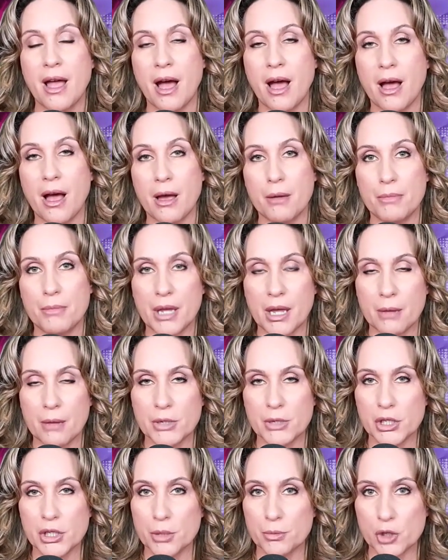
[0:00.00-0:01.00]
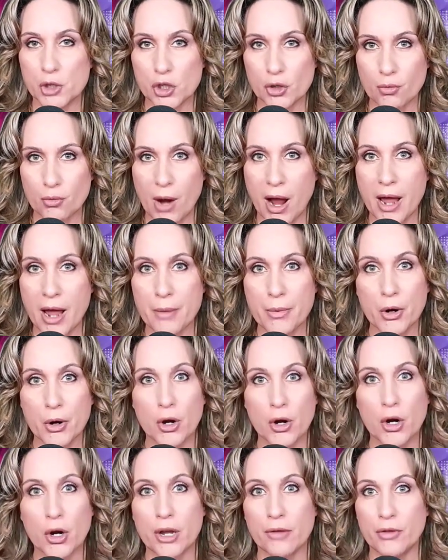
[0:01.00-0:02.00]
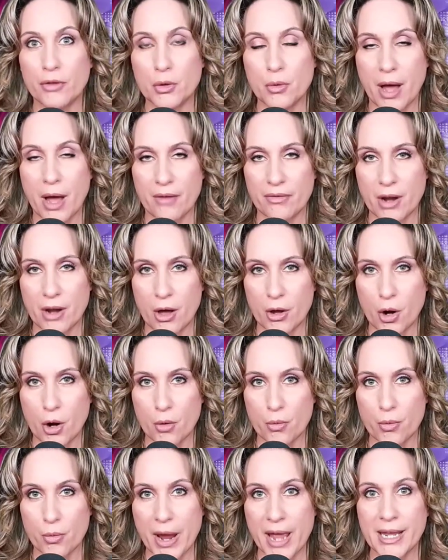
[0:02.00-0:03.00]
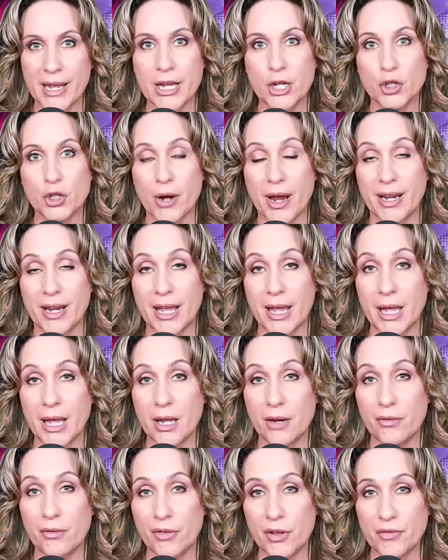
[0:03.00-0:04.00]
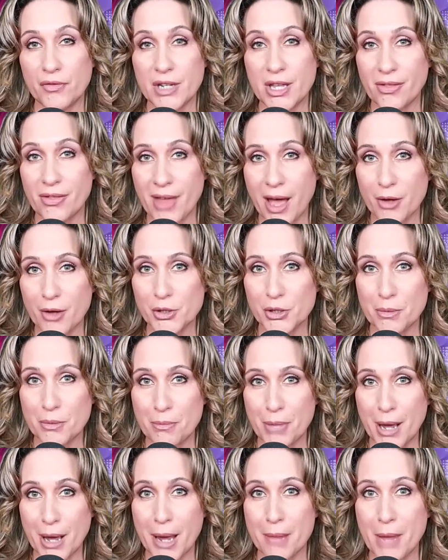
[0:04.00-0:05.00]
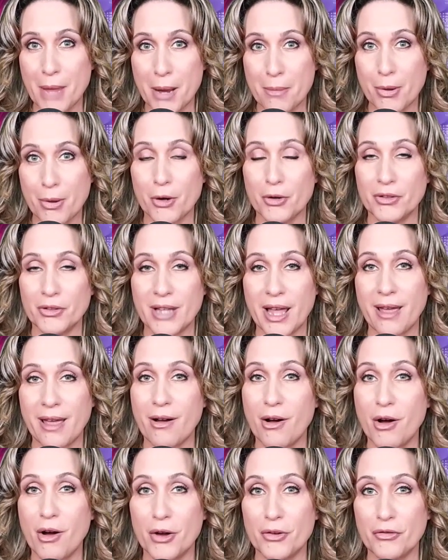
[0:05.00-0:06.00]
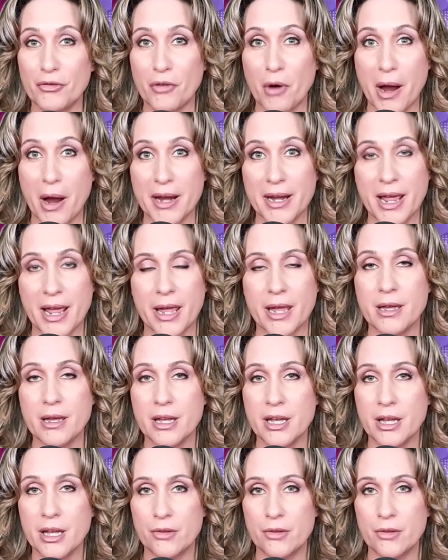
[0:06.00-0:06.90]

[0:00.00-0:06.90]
Become a subscriber if you have not already, trying to hit 50,000 by my birthday on Friday.